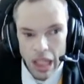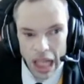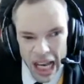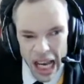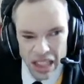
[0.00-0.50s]

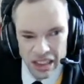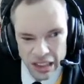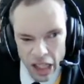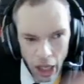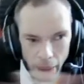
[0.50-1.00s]
It
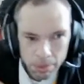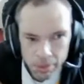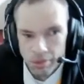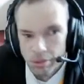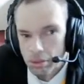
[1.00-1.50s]
adds up.
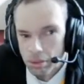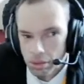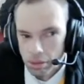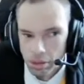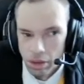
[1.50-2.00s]

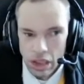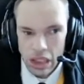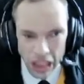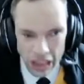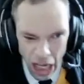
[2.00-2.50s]

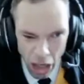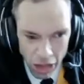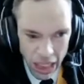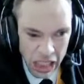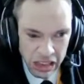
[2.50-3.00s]
The
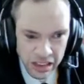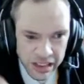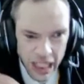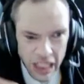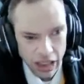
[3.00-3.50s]

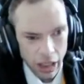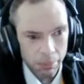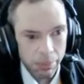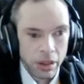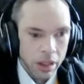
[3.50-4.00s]
calculations add up.
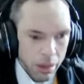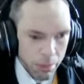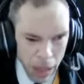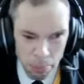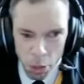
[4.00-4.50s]

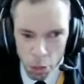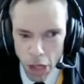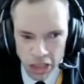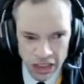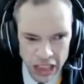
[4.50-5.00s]
People
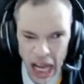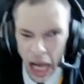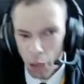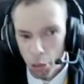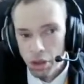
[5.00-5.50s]
worked it
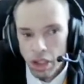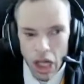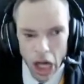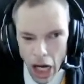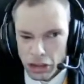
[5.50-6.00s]
out.
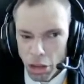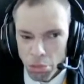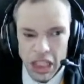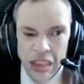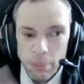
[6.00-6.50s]
I
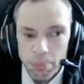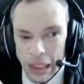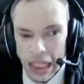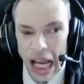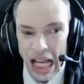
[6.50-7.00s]
don't need to
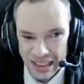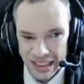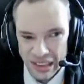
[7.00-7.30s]
BS.